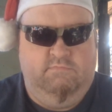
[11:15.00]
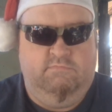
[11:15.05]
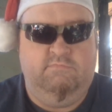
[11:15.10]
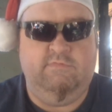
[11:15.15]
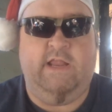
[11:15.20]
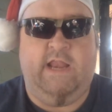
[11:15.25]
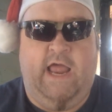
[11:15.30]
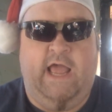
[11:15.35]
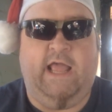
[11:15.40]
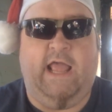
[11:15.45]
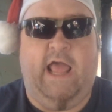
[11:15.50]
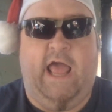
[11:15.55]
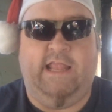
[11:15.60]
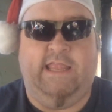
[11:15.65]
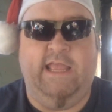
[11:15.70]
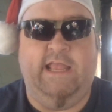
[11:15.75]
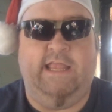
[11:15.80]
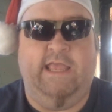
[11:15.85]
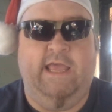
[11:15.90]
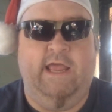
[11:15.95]
then I
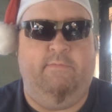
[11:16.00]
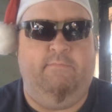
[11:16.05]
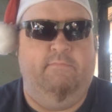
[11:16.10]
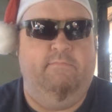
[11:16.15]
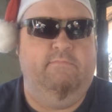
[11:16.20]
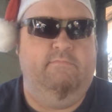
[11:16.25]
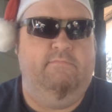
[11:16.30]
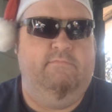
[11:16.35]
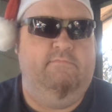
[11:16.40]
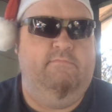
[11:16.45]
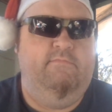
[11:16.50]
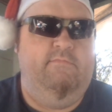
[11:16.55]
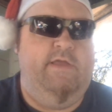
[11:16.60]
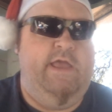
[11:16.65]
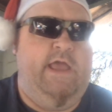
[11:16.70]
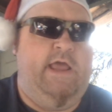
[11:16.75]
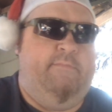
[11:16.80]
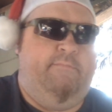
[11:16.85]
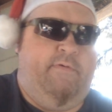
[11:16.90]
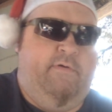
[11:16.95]
did get them
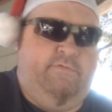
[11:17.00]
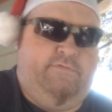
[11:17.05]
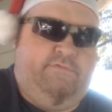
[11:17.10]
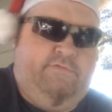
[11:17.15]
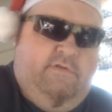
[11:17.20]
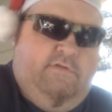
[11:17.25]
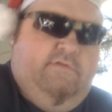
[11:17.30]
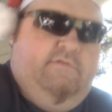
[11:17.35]
posted.